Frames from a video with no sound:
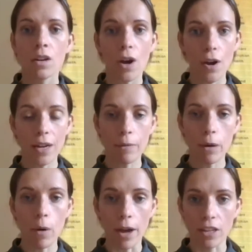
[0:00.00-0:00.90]
Not only are
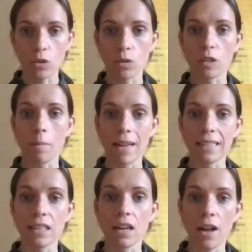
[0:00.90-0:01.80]
we working towards a
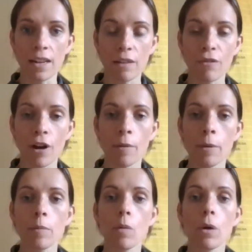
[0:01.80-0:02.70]
blended learning
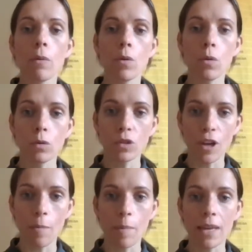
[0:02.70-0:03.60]
environment, but we will
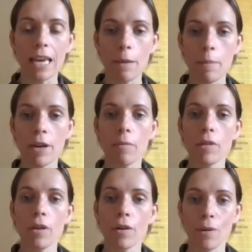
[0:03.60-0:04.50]
also be keeping up
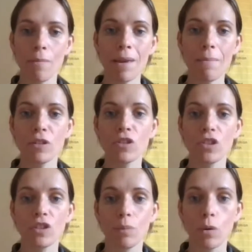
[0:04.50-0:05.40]
with our commitment
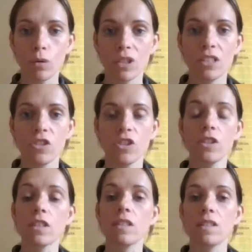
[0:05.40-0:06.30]
to supporting
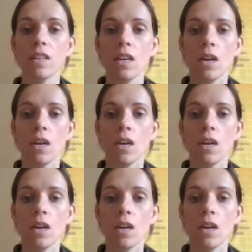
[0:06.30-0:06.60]
students.